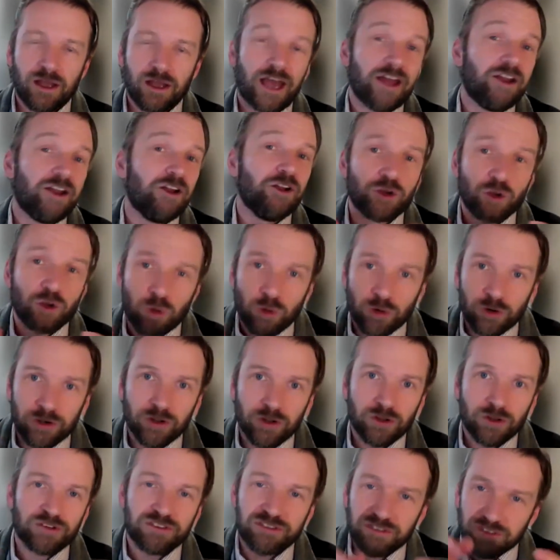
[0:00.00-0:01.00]

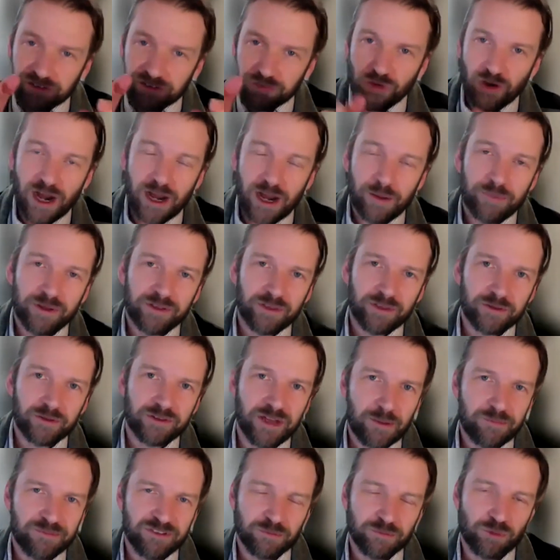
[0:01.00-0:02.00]
editorials describing the
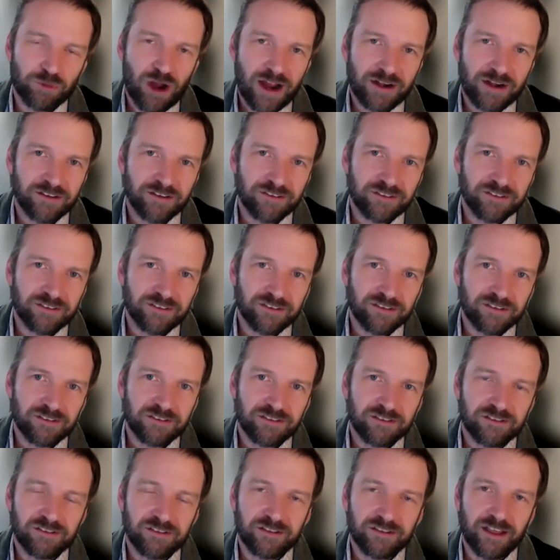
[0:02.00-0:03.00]
types of
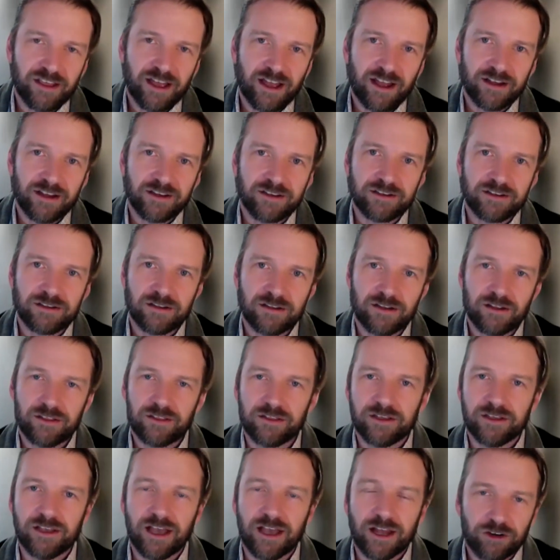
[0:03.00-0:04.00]
practices that
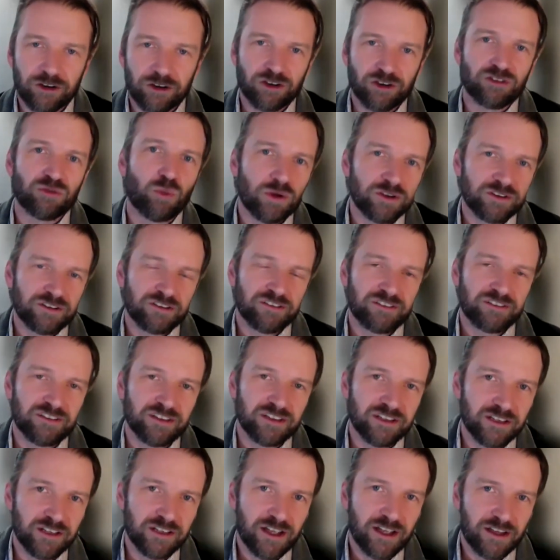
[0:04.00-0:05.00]
the editors want to
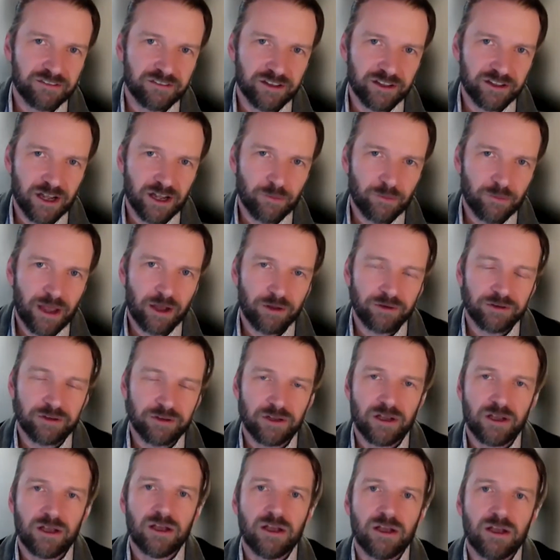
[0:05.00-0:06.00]
see as they come
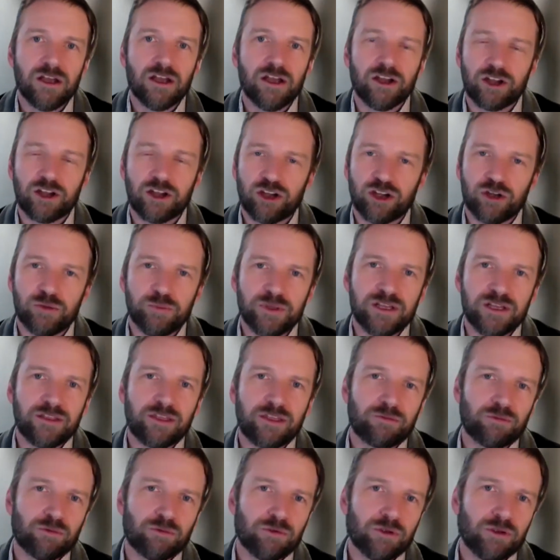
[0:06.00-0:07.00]
out. It could
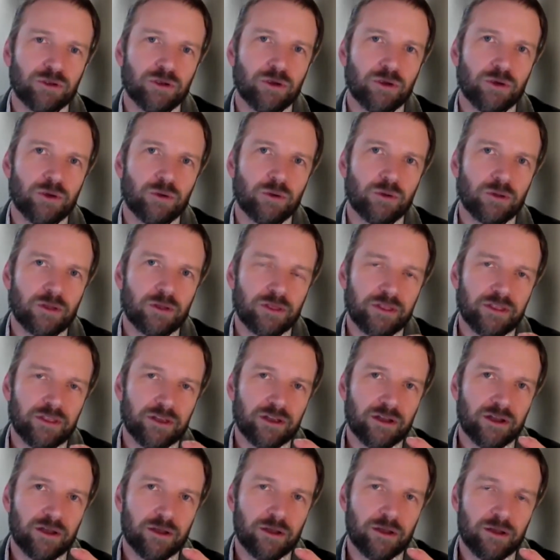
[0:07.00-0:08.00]
be through
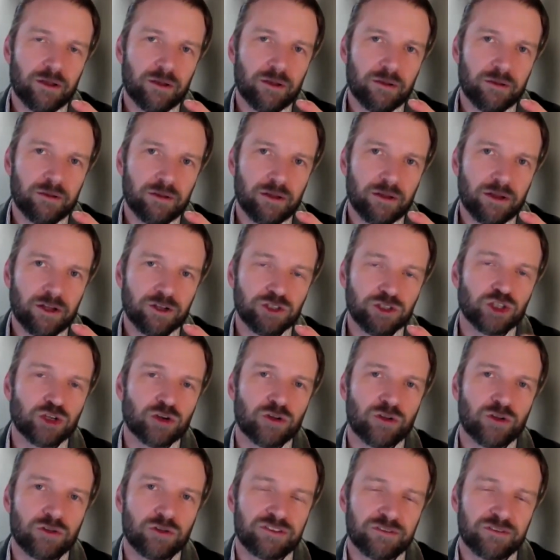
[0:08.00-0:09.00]
the
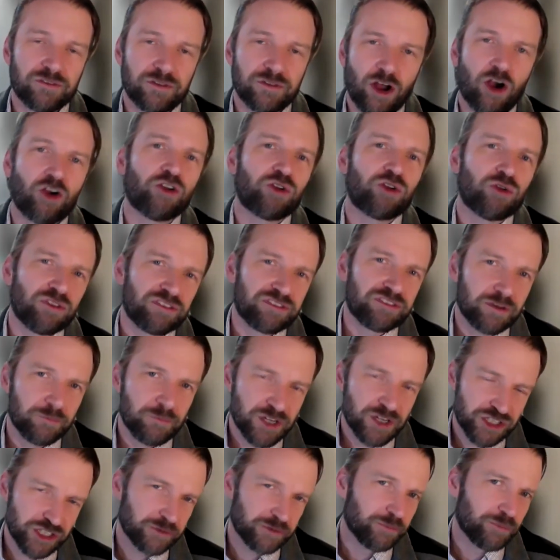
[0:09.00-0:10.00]
article
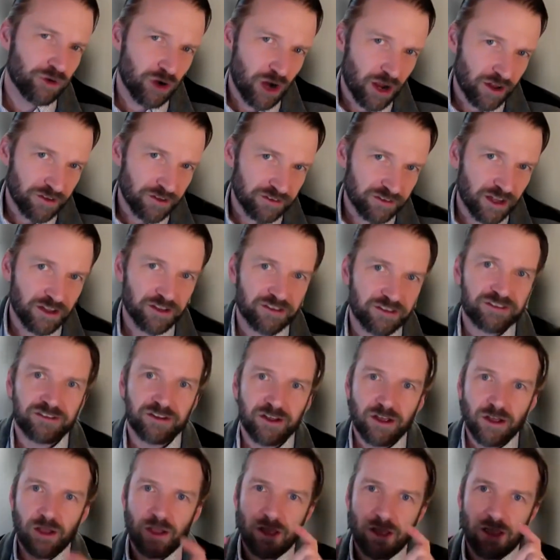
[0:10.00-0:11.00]
submission
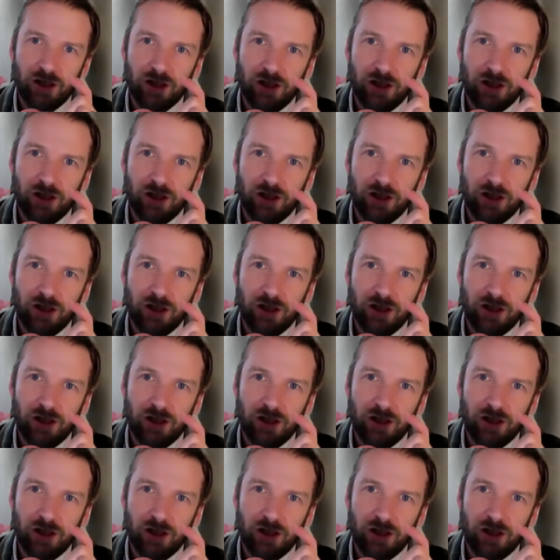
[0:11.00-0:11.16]
process,